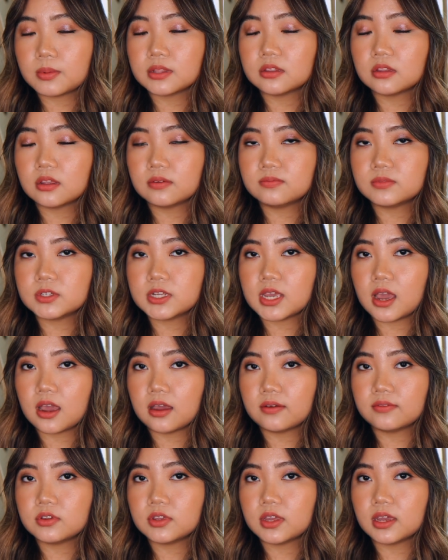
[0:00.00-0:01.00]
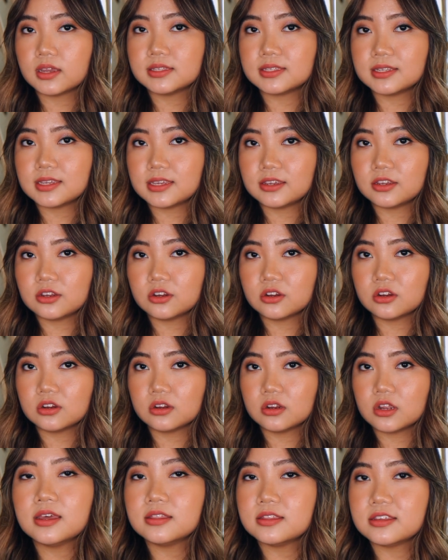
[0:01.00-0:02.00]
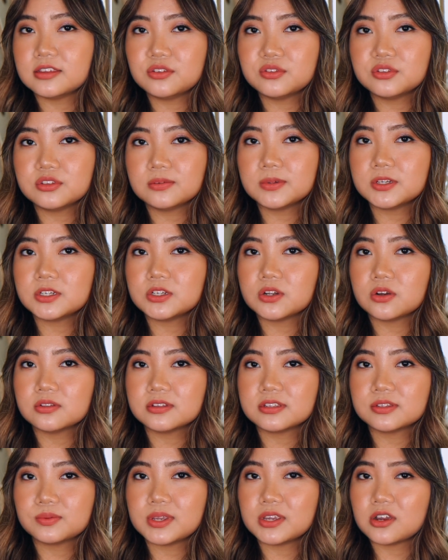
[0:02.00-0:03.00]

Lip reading: I'd love to have you guys here. Thank you so much to all the sweet